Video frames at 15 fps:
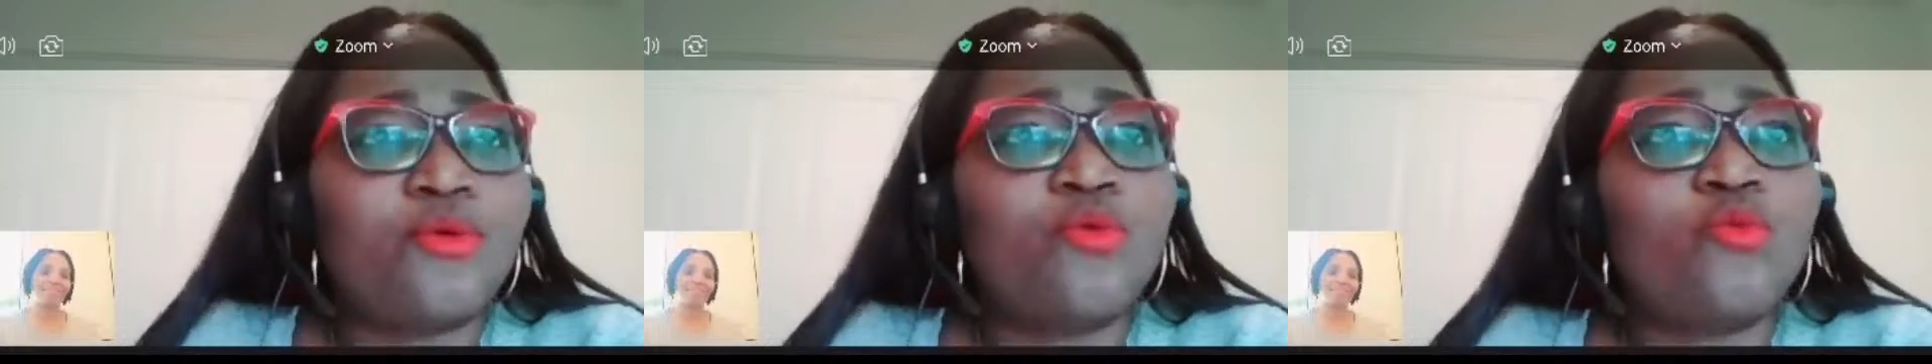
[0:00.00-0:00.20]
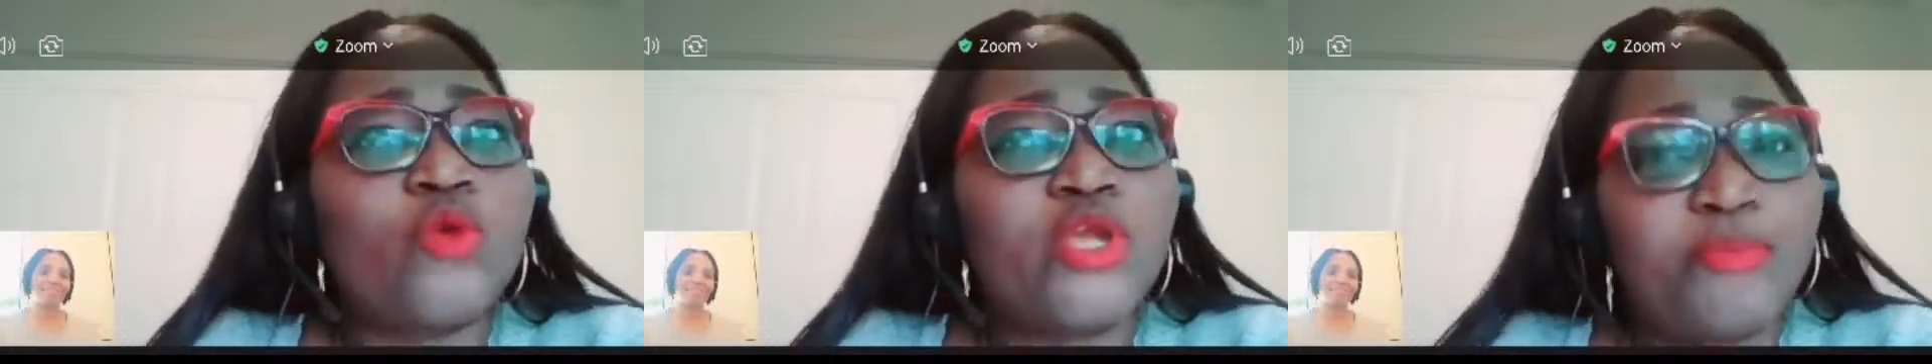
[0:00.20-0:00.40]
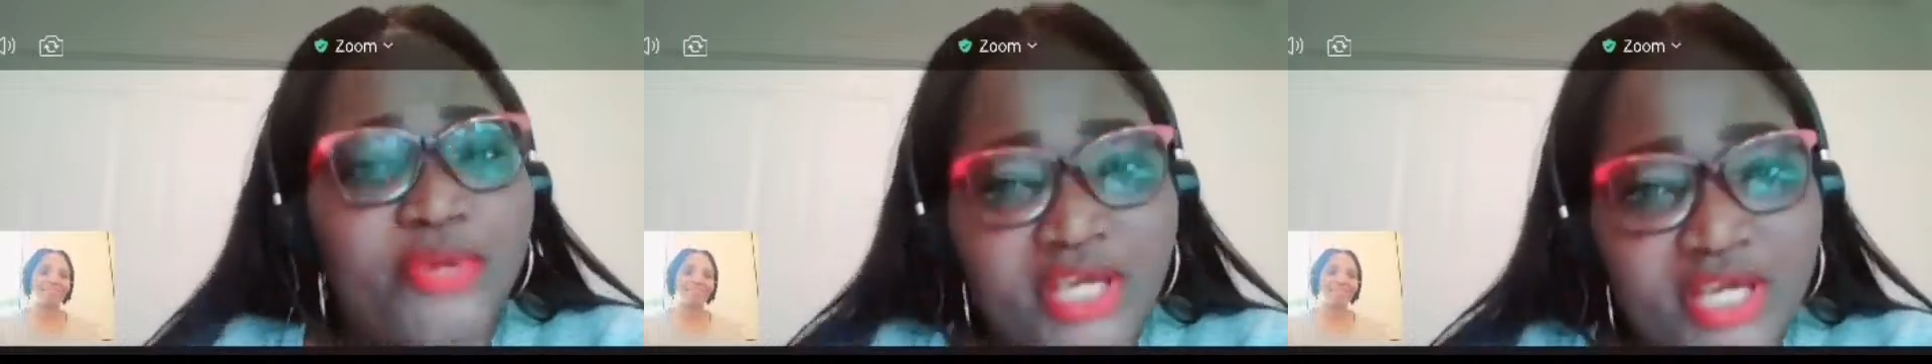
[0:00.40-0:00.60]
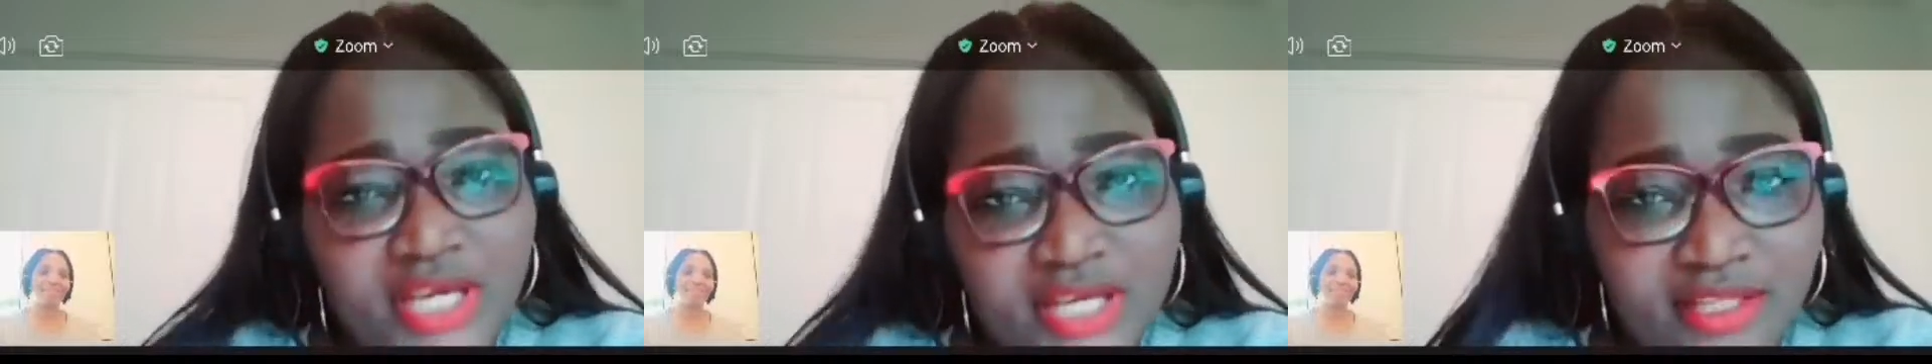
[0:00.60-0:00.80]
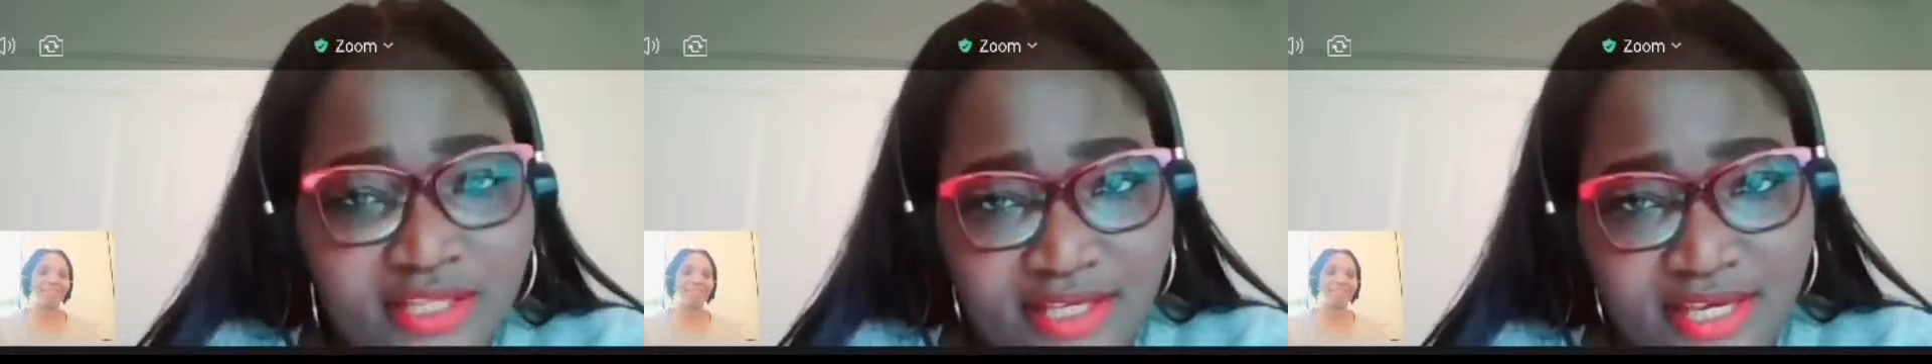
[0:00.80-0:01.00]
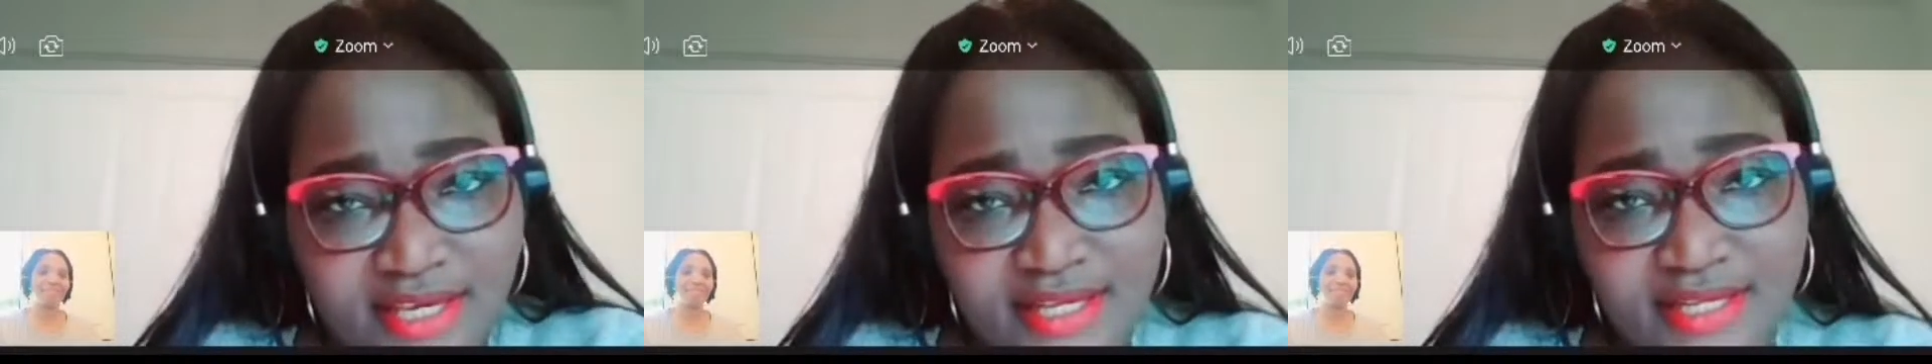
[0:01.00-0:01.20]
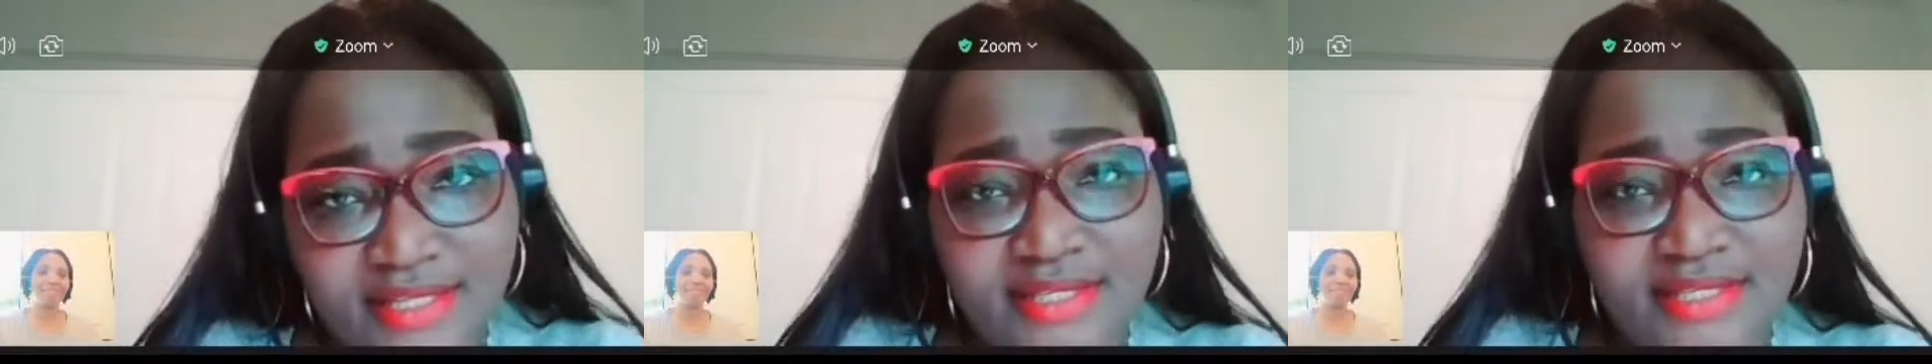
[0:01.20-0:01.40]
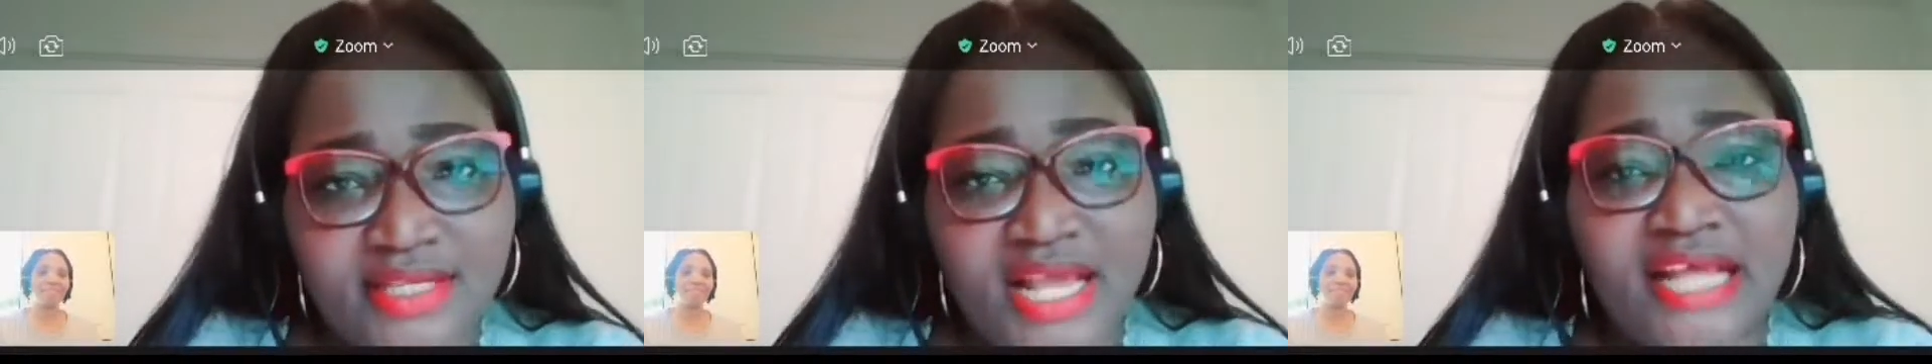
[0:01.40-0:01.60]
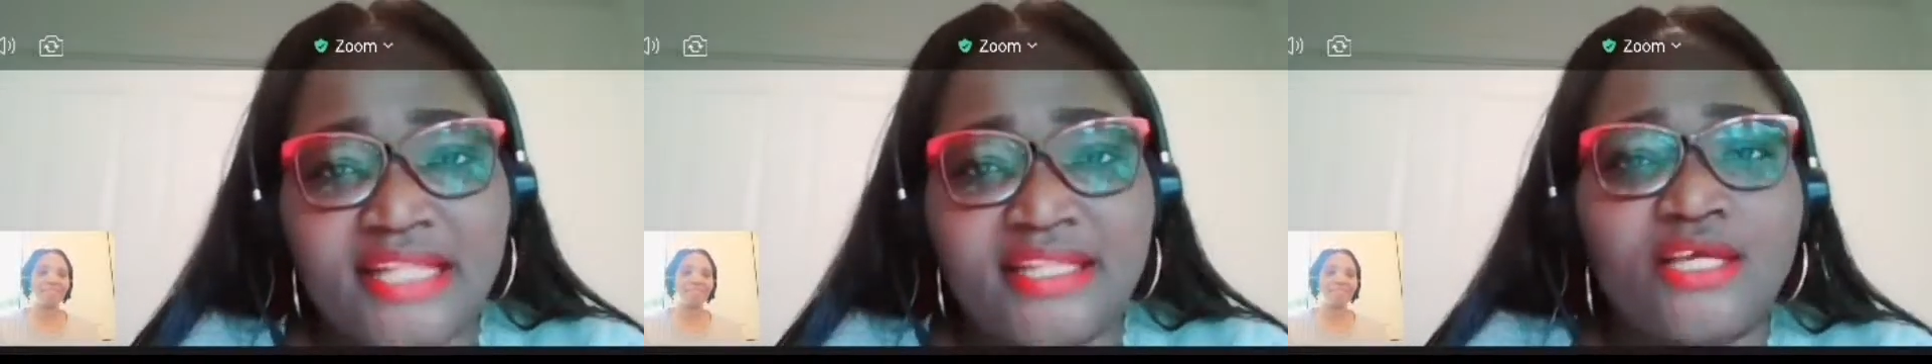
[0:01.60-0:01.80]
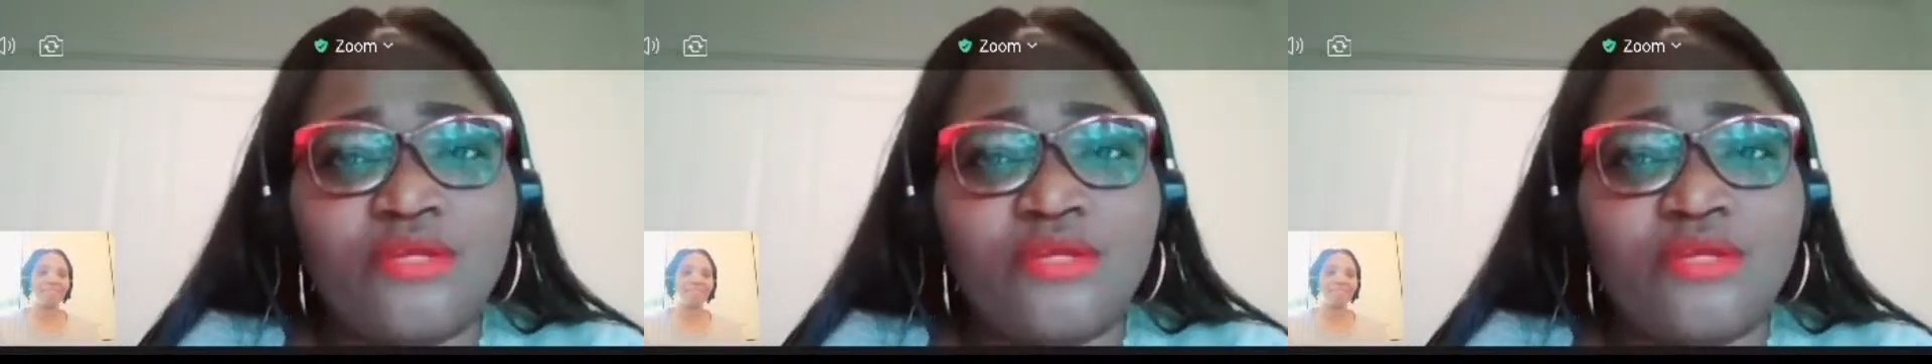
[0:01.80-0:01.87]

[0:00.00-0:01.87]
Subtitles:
So we pick the case,